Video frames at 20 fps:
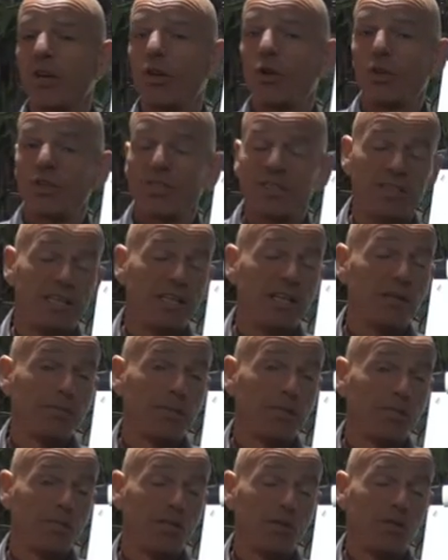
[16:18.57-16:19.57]
lost and how
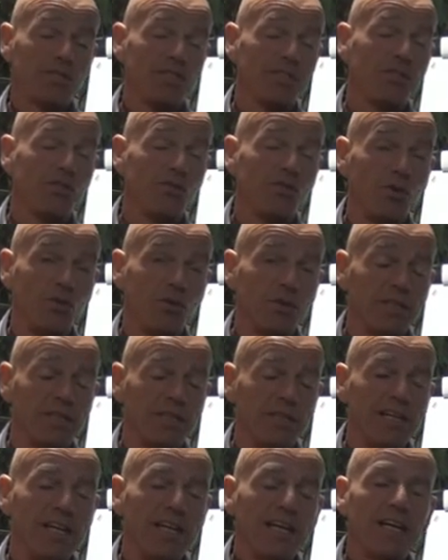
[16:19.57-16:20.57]
much I lost in
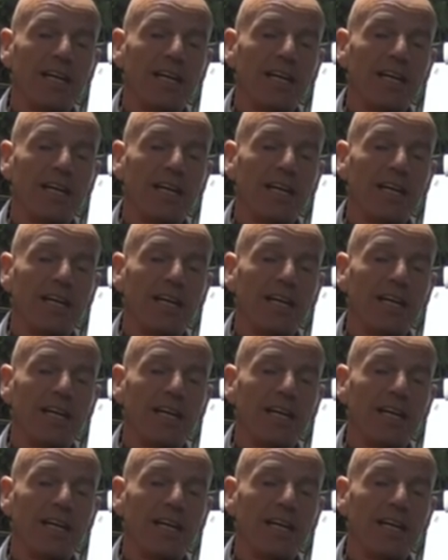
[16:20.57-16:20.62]
total.